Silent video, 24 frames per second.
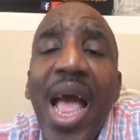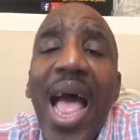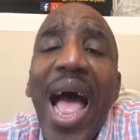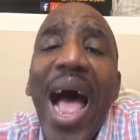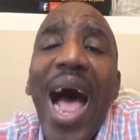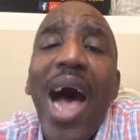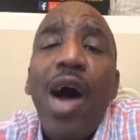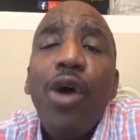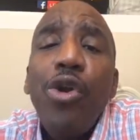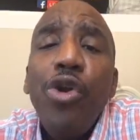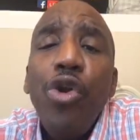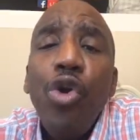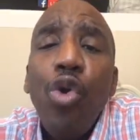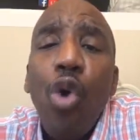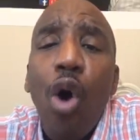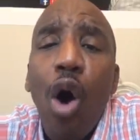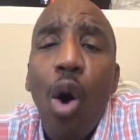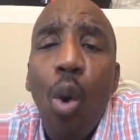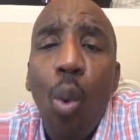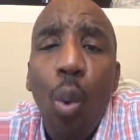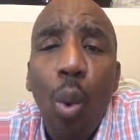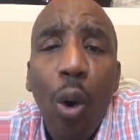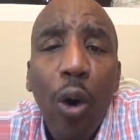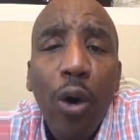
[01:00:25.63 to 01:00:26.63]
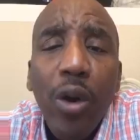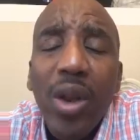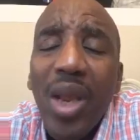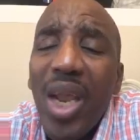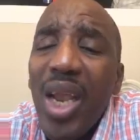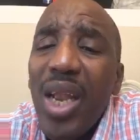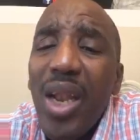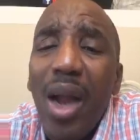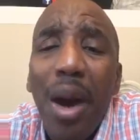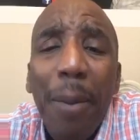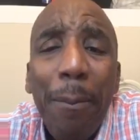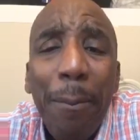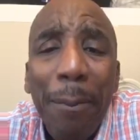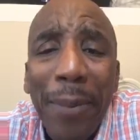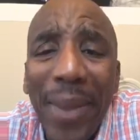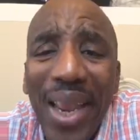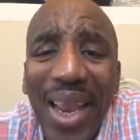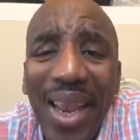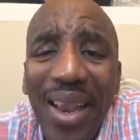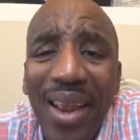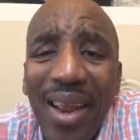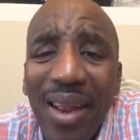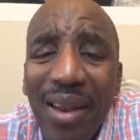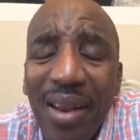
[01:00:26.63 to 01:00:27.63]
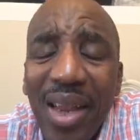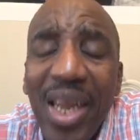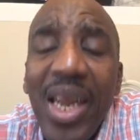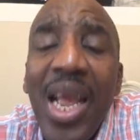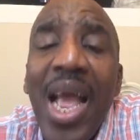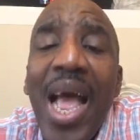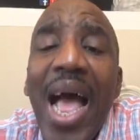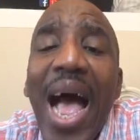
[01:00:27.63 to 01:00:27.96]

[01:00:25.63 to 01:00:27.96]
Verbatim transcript: how you are working immediately,